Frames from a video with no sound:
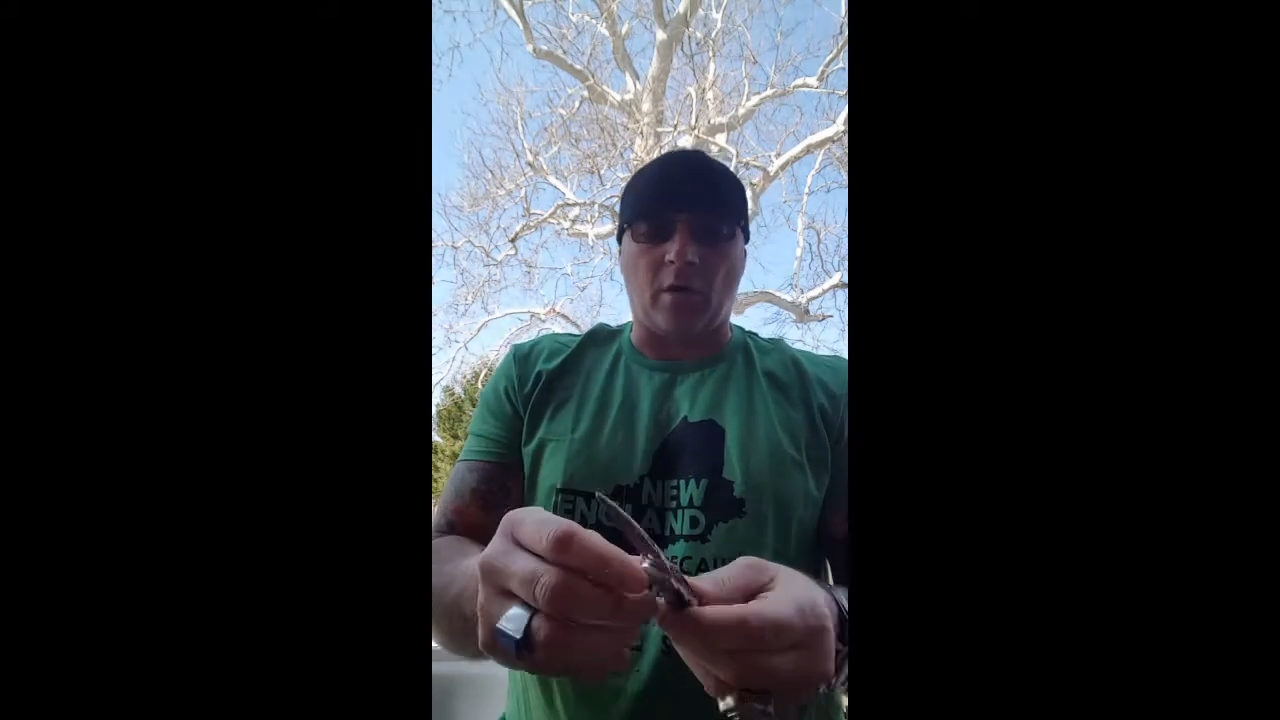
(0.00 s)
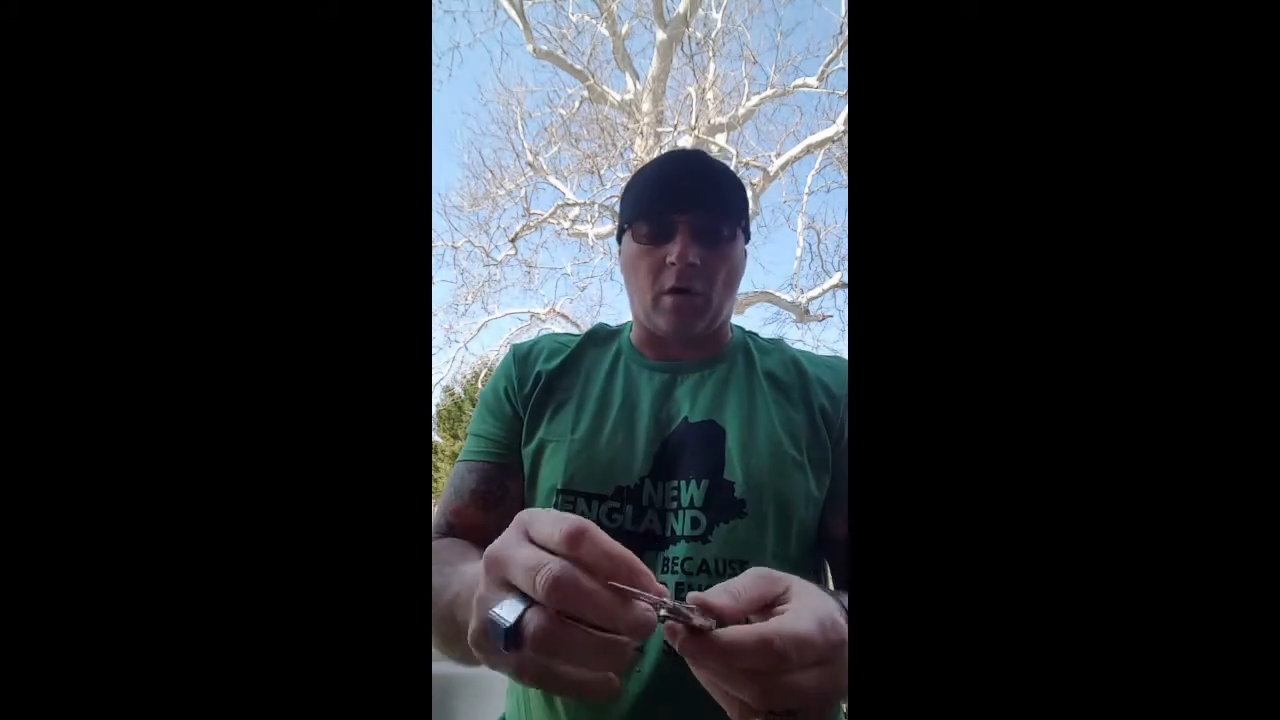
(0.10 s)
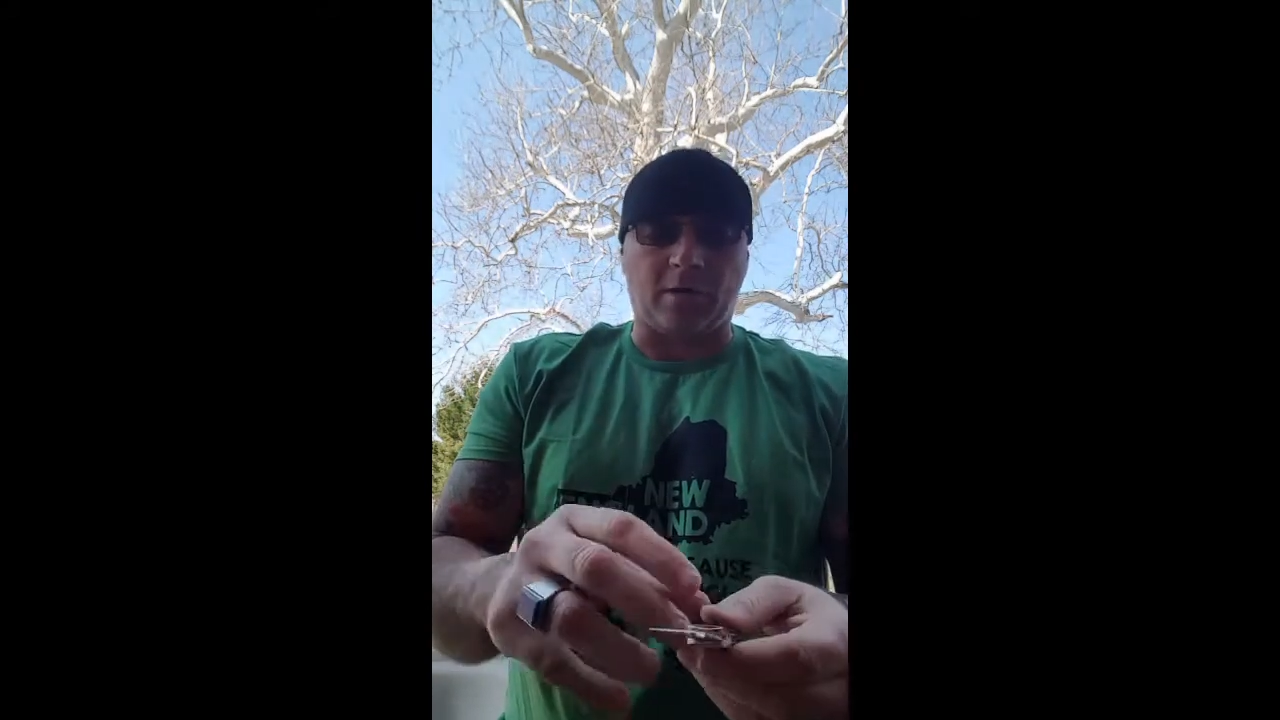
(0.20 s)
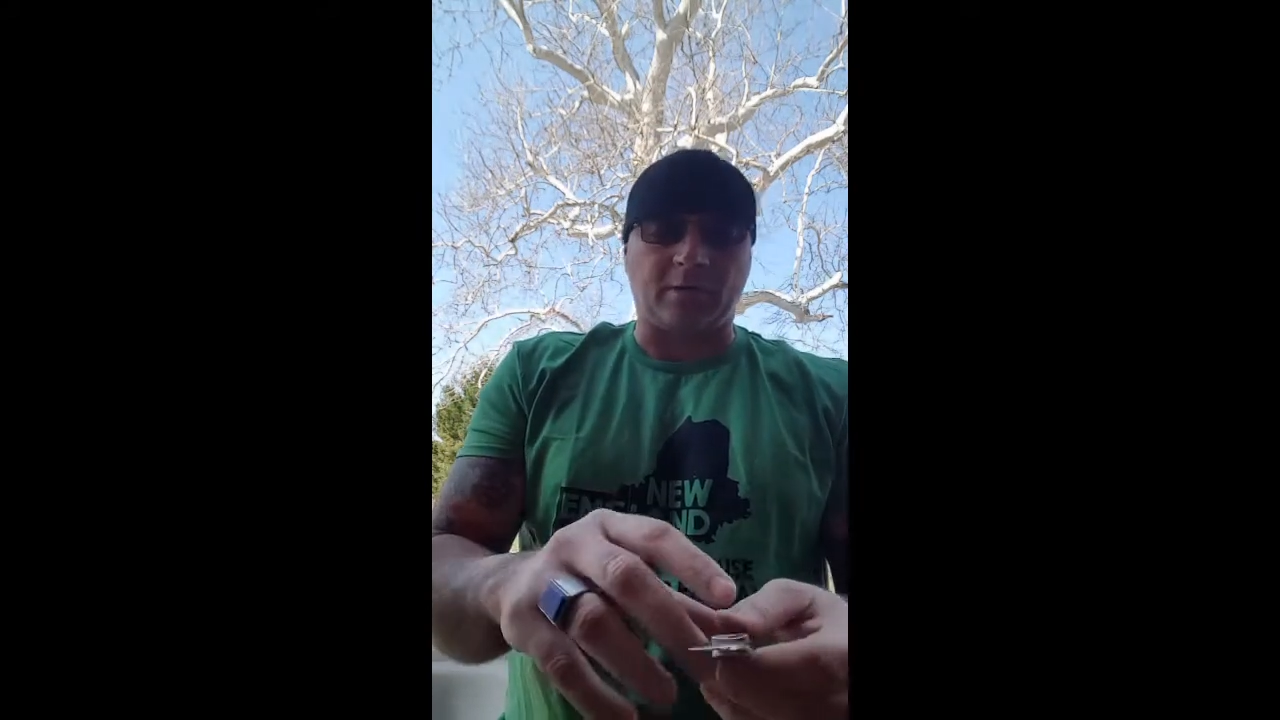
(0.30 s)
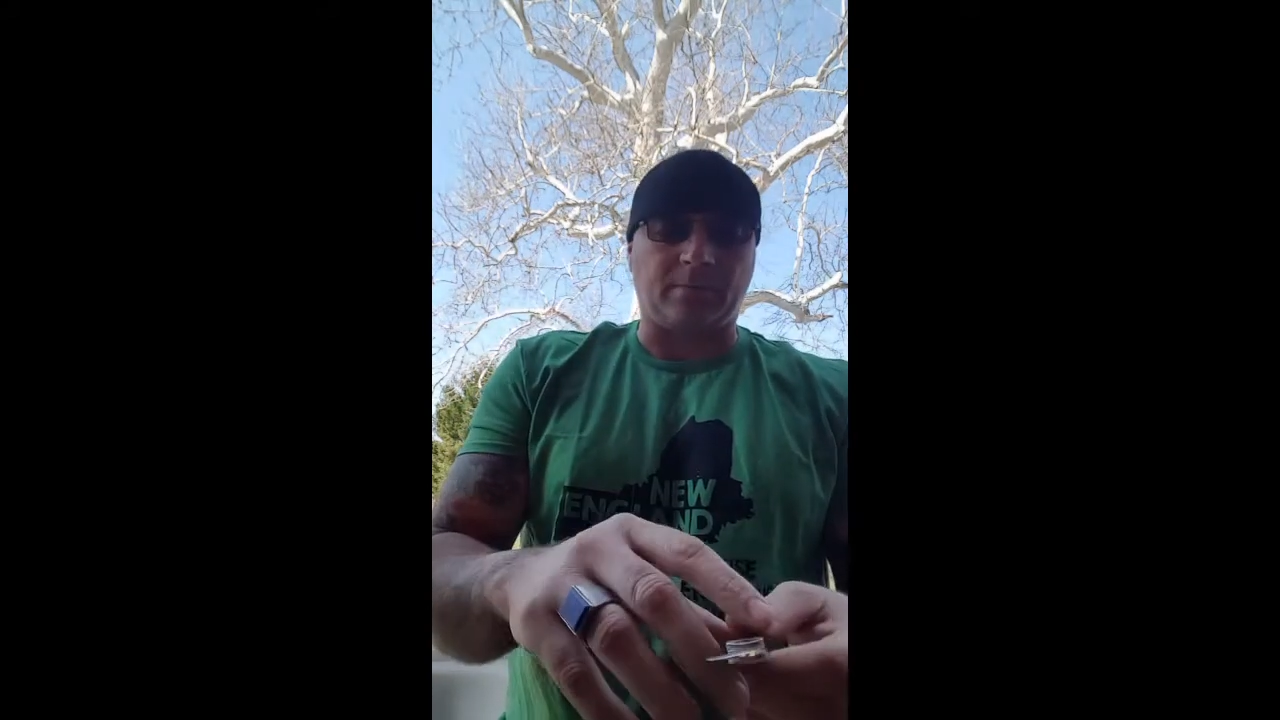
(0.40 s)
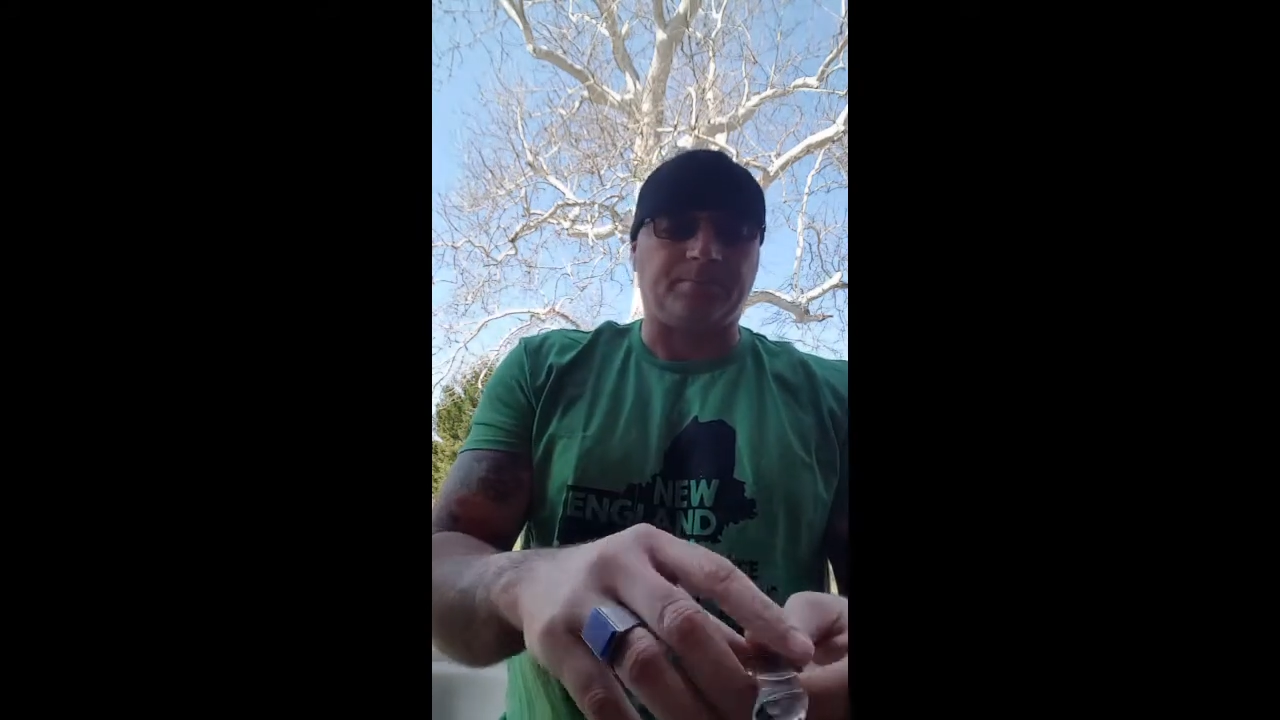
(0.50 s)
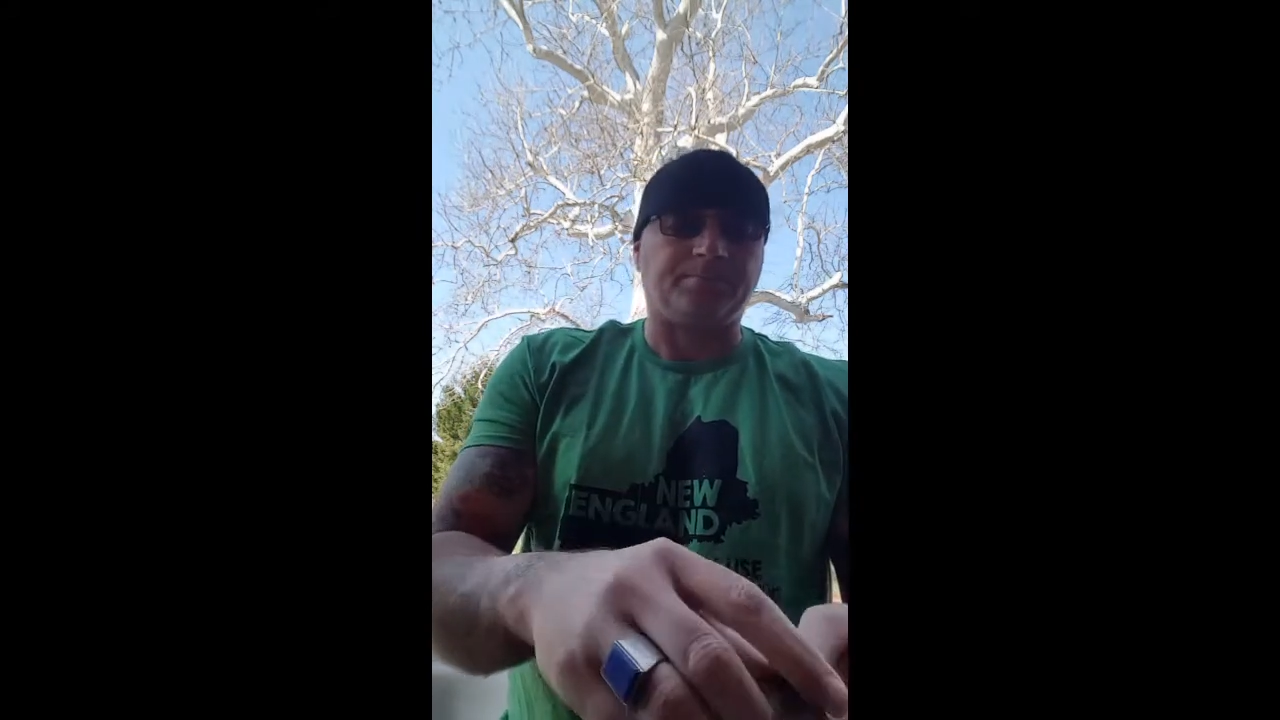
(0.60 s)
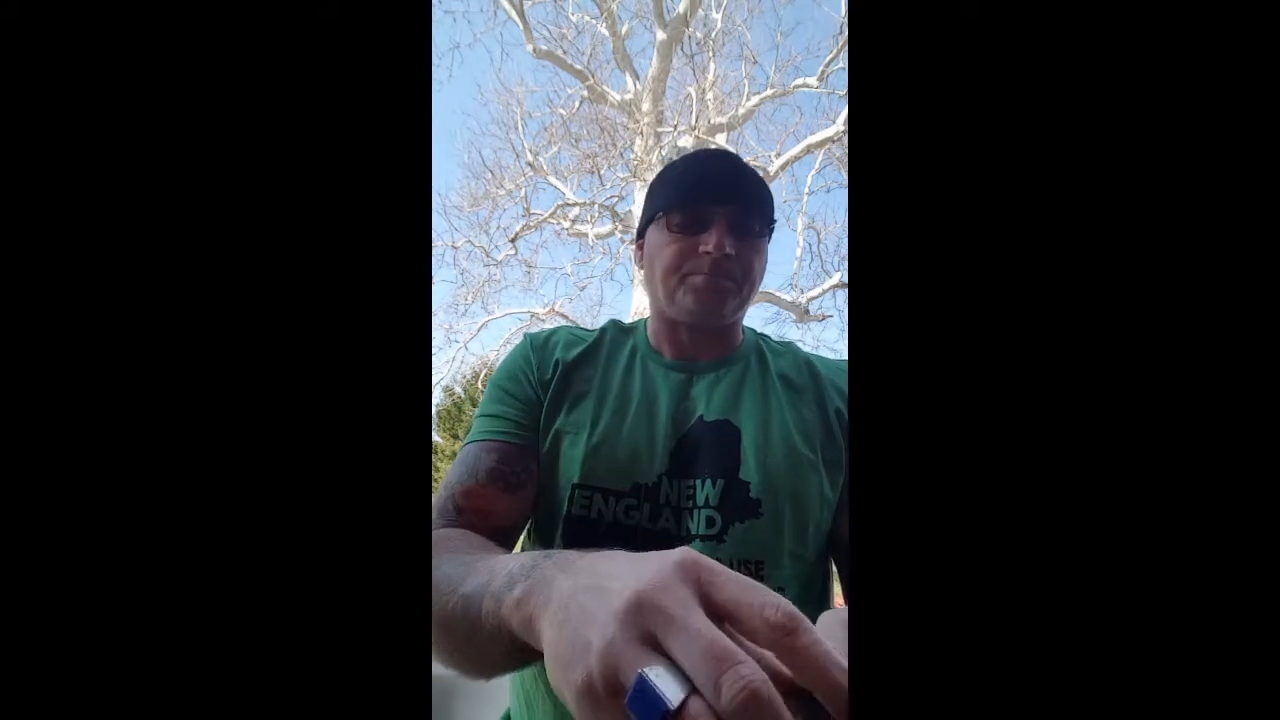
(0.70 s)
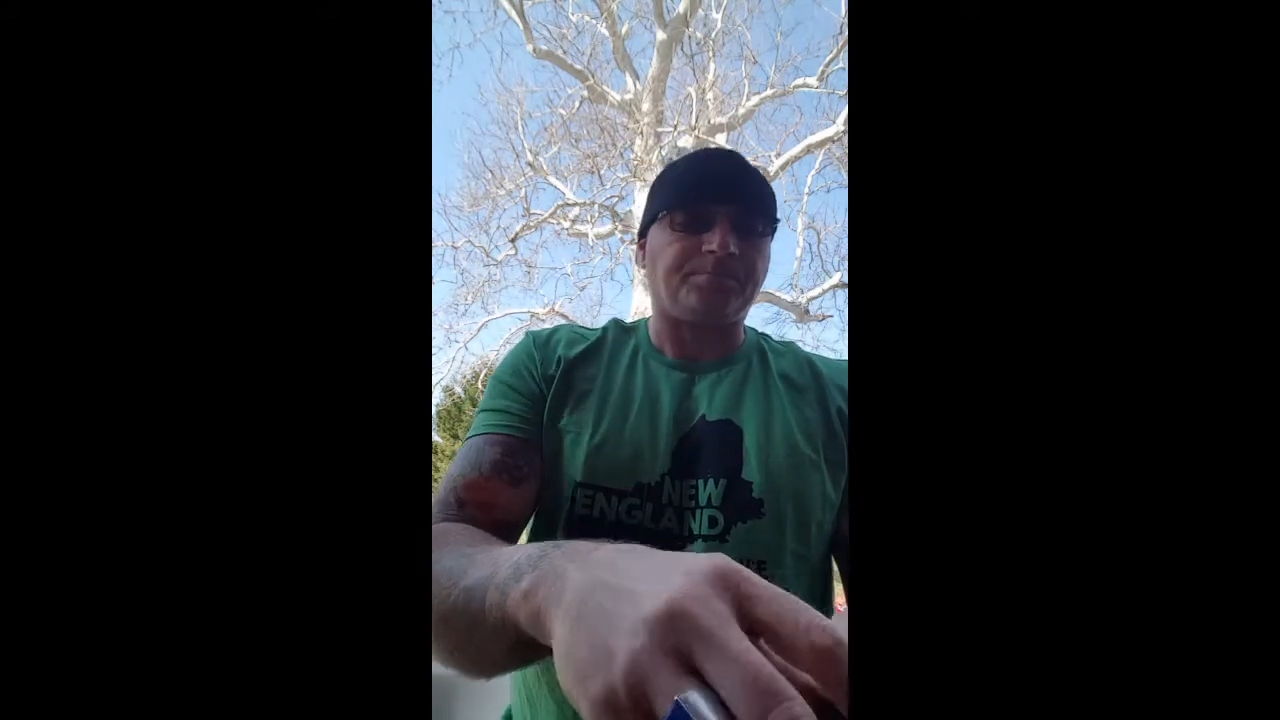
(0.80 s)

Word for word: awesome.